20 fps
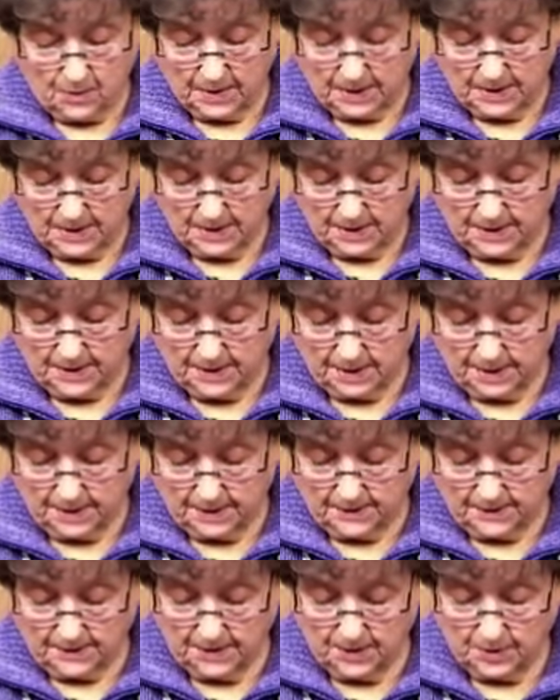all right,
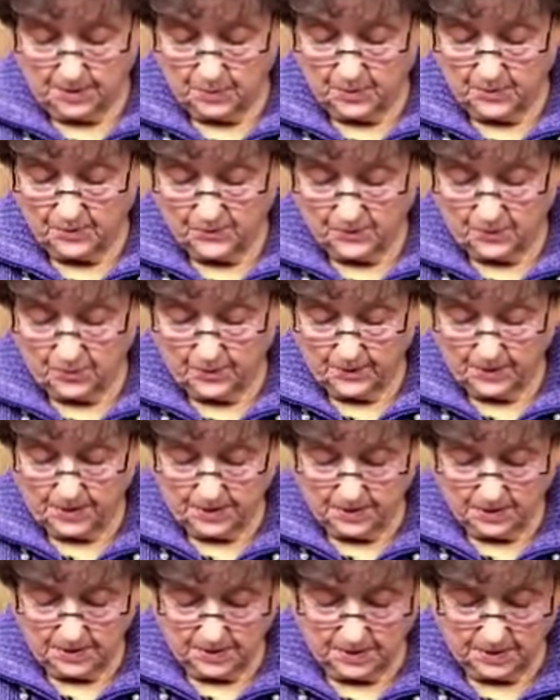
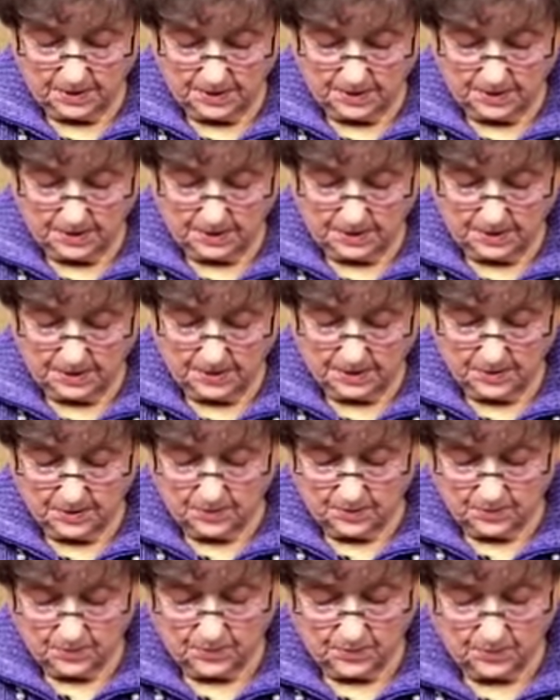before we get
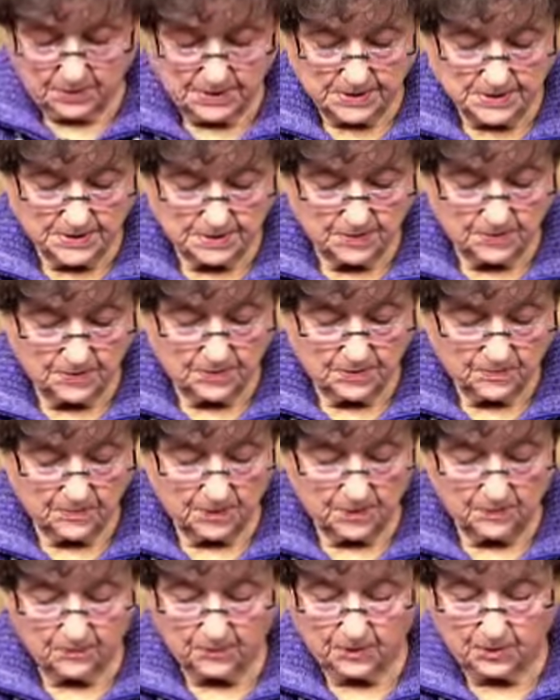into the rest
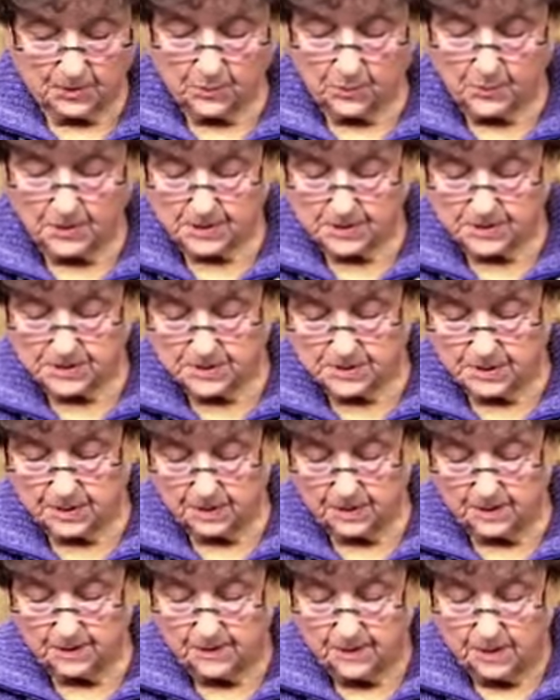of the
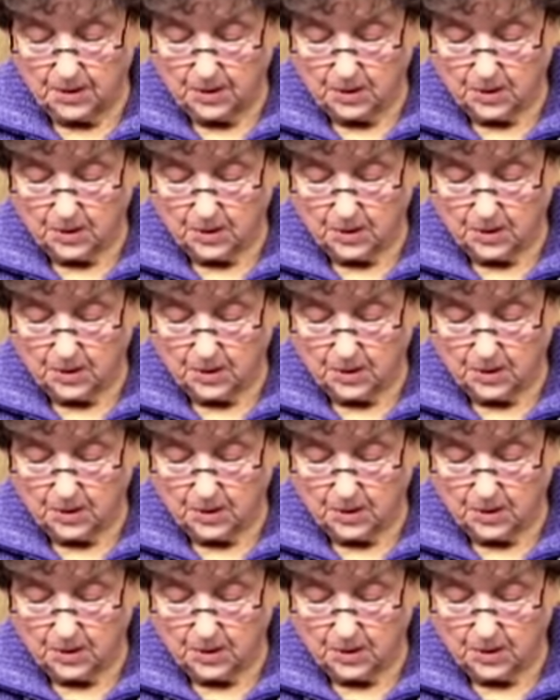requests,